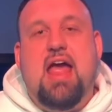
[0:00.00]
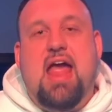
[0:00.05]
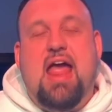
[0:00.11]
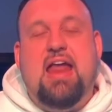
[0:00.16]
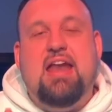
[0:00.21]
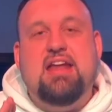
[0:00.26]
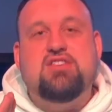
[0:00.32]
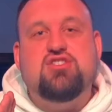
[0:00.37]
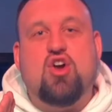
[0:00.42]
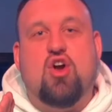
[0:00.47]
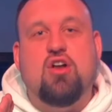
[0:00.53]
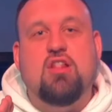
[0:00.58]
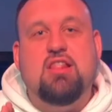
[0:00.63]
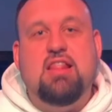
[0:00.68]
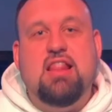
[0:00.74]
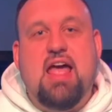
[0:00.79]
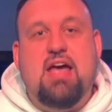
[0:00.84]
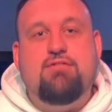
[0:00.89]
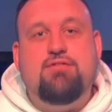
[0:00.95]
and it's our
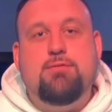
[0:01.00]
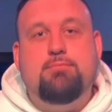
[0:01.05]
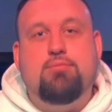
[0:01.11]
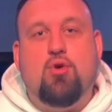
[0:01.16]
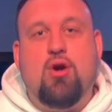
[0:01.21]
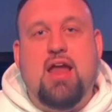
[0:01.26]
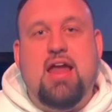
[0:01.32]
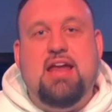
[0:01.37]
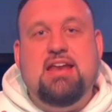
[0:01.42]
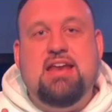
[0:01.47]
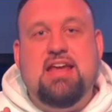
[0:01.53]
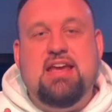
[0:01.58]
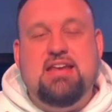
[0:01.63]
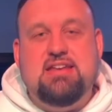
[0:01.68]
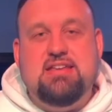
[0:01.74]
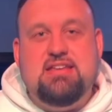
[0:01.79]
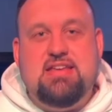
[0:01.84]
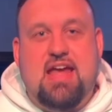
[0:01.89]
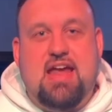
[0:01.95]
left brain
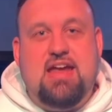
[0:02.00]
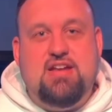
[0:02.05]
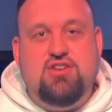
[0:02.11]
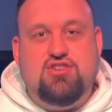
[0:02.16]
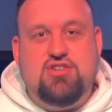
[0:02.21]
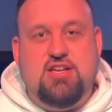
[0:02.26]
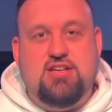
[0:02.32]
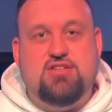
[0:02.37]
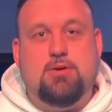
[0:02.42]
engaging